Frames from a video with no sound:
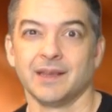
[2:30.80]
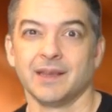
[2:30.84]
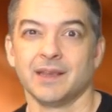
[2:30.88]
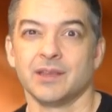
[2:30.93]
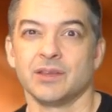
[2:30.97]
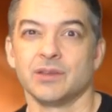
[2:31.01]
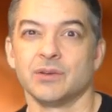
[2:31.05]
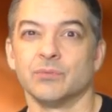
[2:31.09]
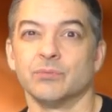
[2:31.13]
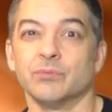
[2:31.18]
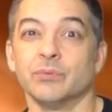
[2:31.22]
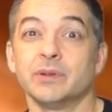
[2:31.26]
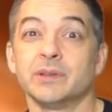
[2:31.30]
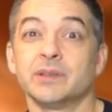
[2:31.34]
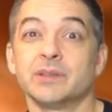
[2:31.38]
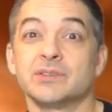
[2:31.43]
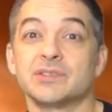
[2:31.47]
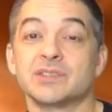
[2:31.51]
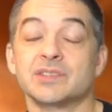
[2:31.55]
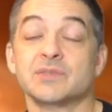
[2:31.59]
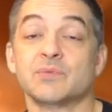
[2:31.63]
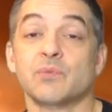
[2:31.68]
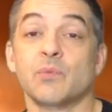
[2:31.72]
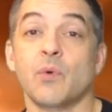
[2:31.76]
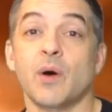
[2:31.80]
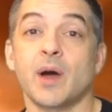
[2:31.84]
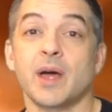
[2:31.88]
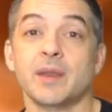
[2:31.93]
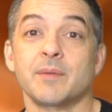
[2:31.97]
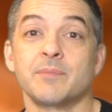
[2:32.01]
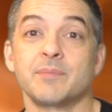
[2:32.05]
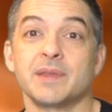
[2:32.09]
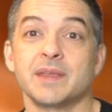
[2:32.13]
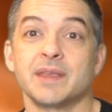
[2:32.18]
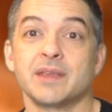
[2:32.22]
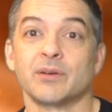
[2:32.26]
You really just want
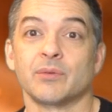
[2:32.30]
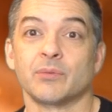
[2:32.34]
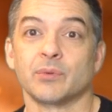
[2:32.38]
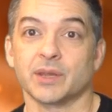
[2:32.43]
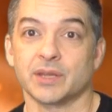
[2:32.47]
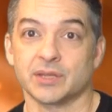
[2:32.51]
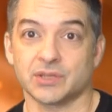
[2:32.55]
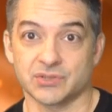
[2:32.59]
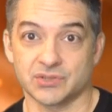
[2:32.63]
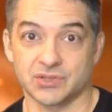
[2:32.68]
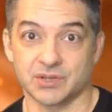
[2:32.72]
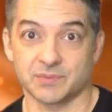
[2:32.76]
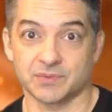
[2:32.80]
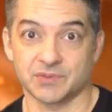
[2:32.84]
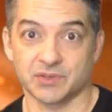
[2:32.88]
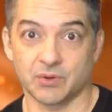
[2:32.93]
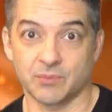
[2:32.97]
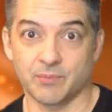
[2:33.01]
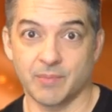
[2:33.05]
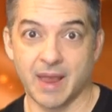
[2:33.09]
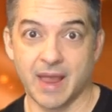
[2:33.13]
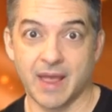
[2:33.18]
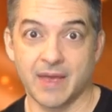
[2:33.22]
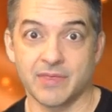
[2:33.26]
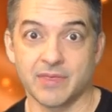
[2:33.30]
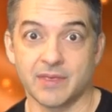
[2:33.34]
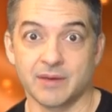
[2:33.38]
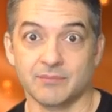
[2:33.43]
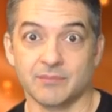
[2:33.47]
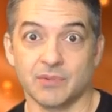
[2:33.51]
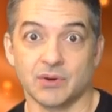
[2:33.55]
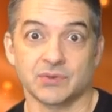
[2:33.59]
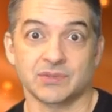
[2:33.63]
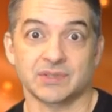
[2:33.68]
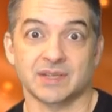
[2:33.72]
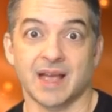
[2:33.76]
to be in a relationship so bad that
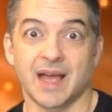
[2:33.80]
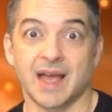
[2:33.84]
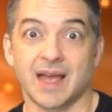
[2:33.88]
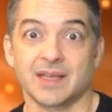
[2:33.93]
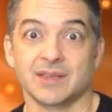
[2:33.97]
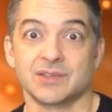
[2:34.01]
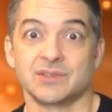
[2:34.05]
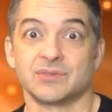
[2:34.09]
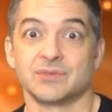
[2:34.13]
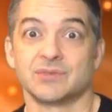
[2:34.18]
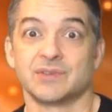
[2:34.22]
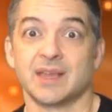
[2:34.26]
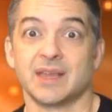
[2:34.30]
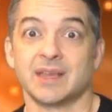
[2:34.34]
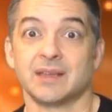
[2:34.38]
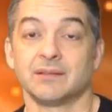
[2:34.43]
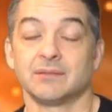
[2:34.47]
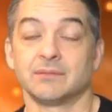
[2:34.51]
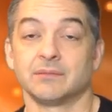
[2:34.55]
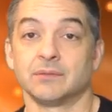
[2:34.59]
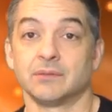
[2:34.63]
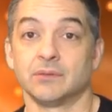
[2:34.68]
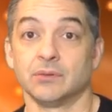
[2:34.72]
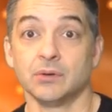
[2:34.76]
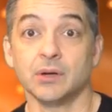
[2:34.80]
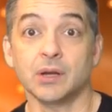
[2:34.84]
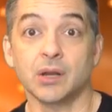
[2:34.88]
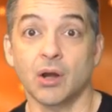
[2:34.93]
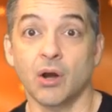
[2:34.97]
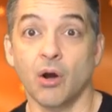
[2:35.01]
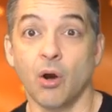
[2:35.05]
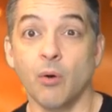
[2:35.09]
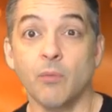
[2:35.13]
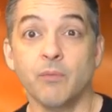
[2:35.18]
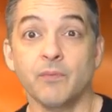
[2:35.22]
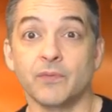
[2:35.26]
most guys you date look
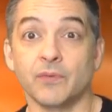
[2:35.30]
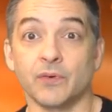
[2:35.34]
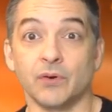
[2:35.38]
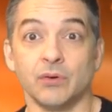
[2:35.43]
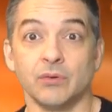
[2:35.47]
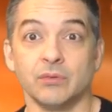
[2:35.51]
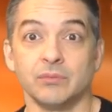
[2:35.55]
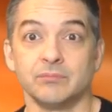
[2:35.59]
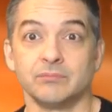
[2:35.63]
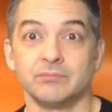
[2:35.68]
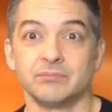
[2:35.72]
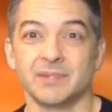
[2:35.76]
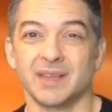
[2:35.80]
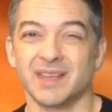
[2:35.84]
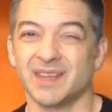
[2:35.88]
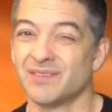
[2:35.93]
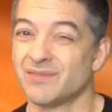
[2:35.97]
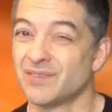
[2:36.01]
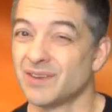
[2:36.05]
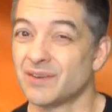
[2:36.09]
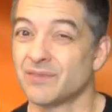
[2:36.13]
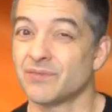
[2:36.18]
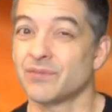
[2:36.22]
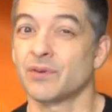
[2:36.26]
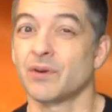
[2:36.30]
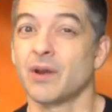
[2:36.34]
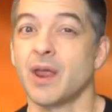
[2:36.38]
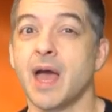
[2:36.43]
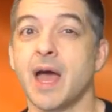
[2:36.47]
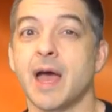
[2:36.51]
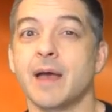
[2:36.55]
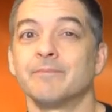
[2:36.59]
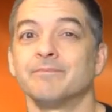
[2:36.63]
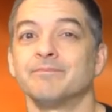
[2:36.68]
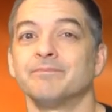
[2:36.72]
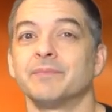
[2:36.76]
hopeful, even if they're
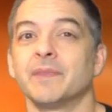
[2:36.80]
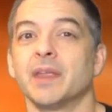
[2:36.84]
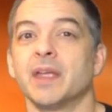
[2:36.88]
not.